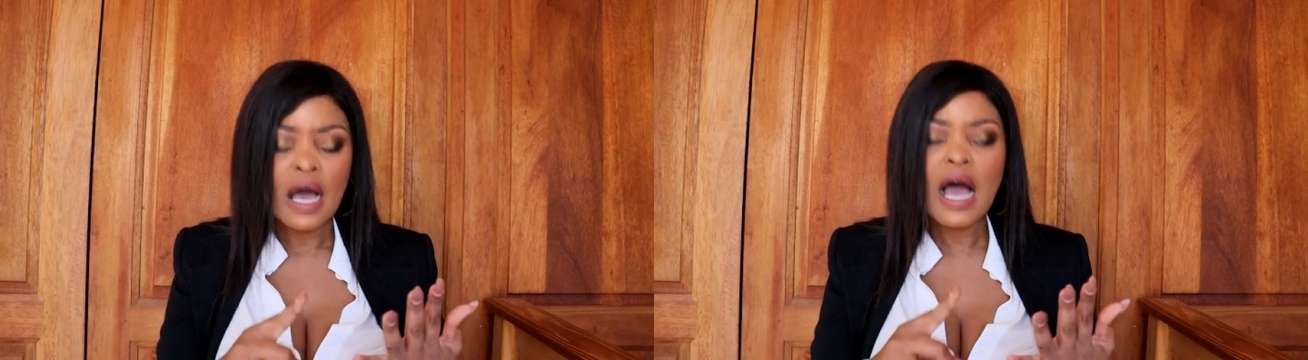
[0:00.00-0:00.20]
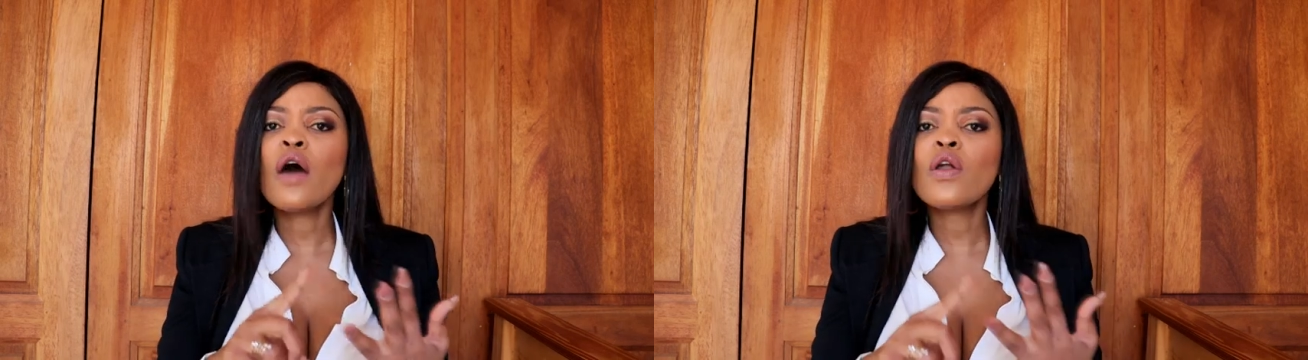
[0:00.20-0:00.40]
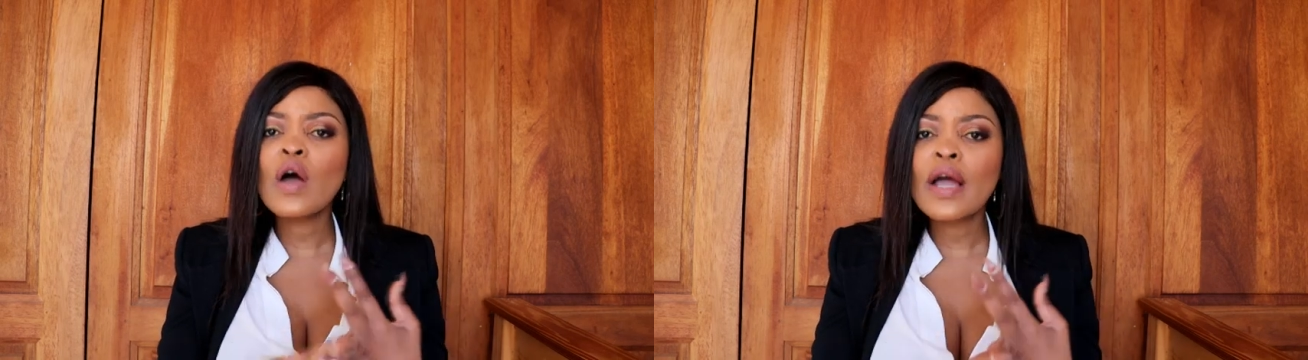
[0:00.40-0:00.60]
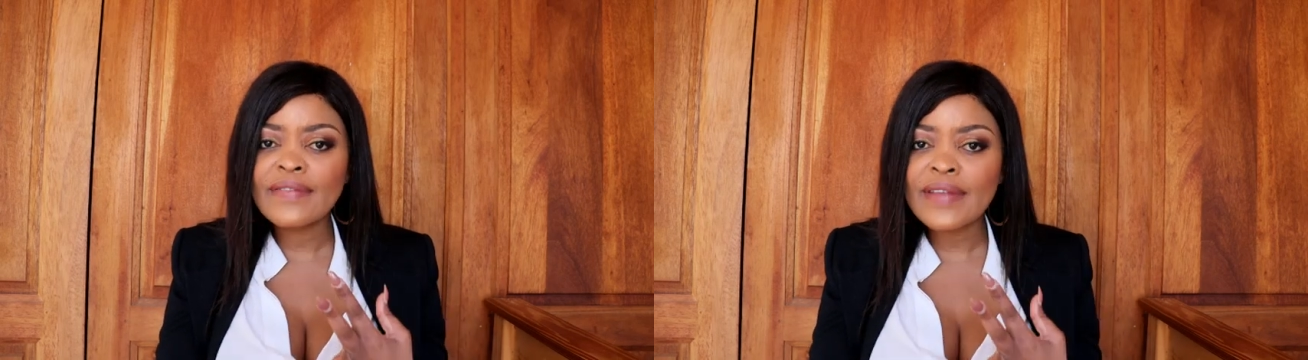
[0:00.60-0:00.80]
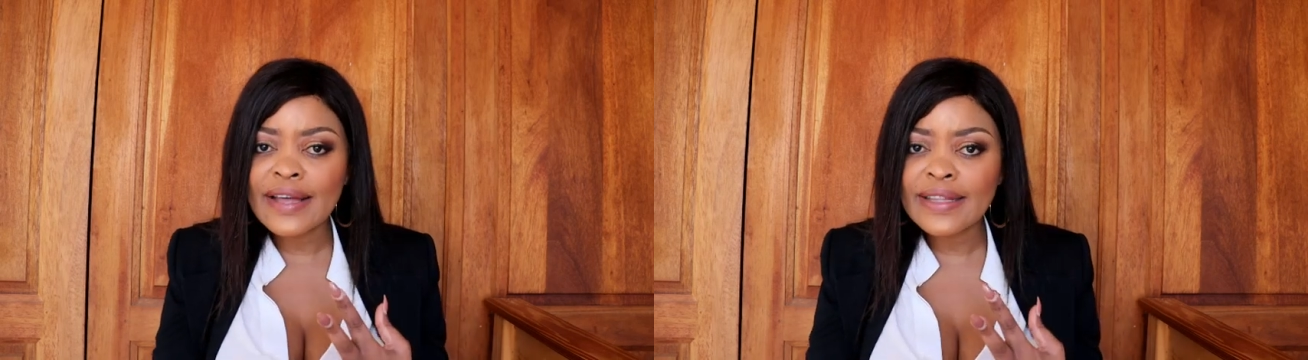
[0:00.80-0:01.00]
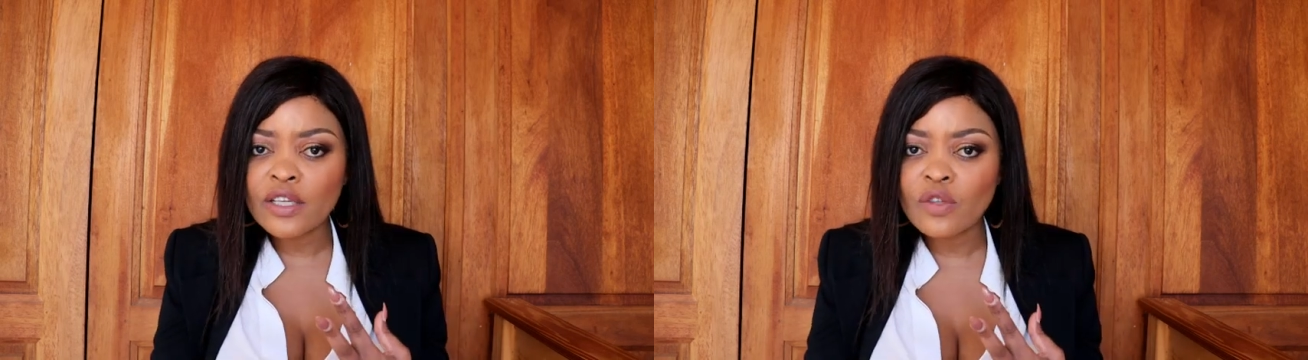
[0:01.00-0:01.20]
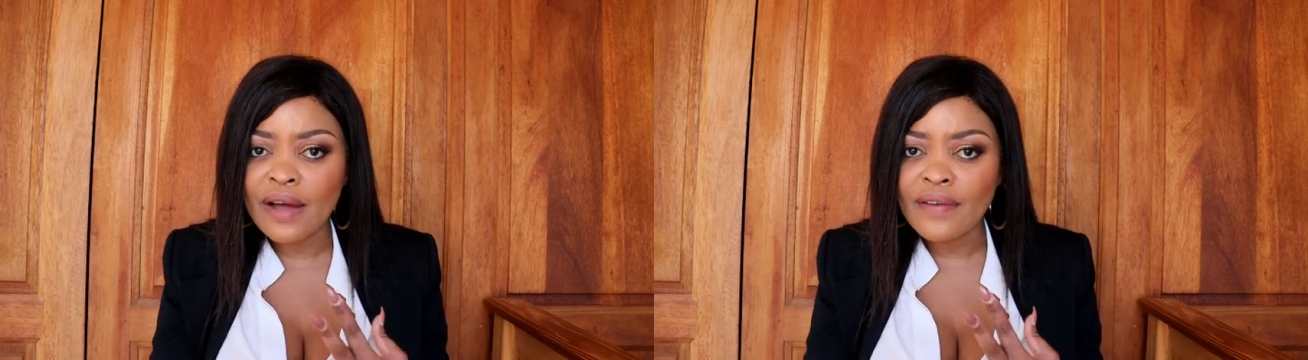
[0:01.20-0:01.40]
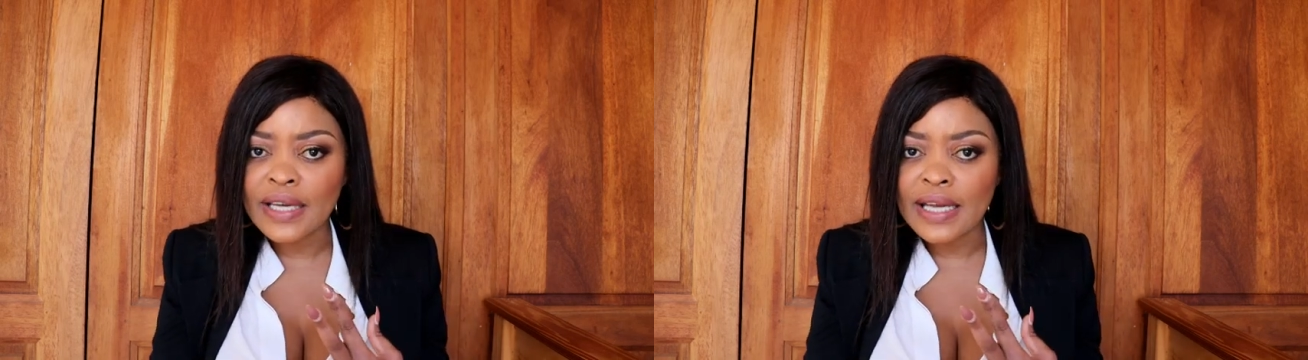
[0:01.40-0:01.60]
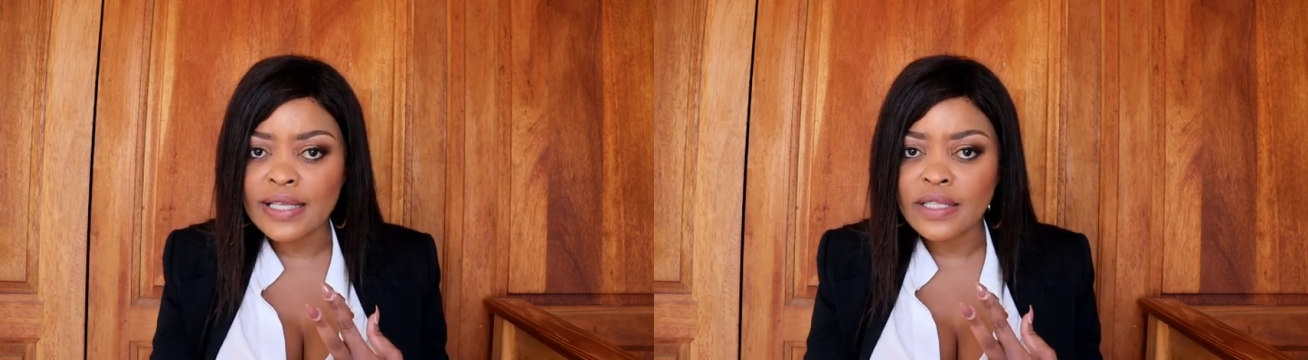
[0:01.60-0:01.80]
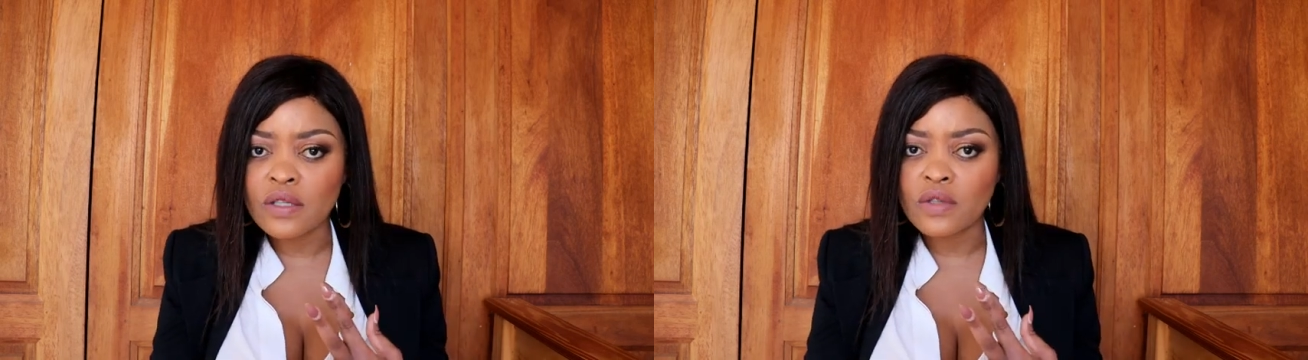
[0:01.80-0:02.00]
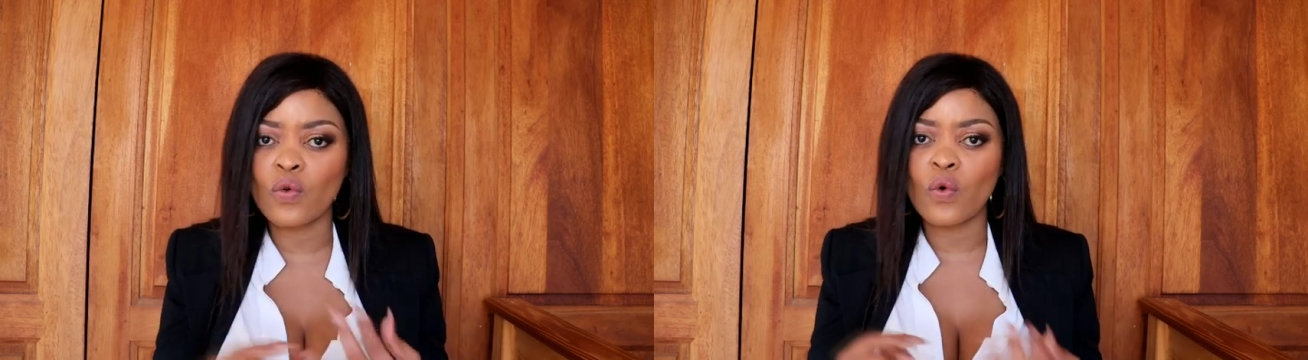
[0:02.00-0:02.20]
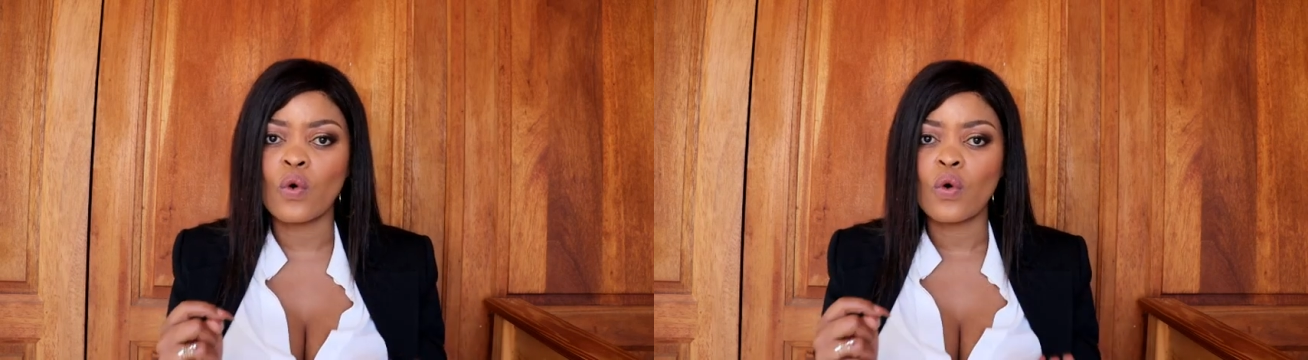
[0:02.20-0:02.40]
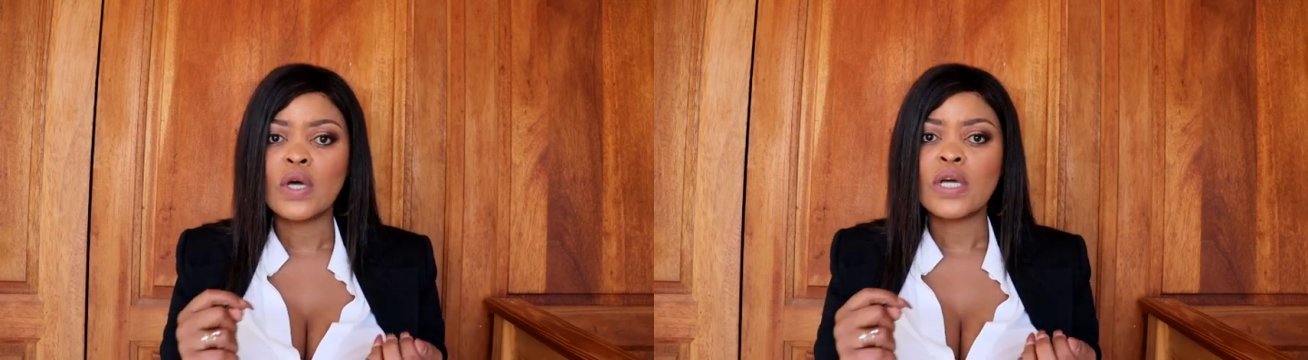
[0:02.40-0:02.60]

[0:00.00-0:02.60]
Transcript: How long have they had their driving license for?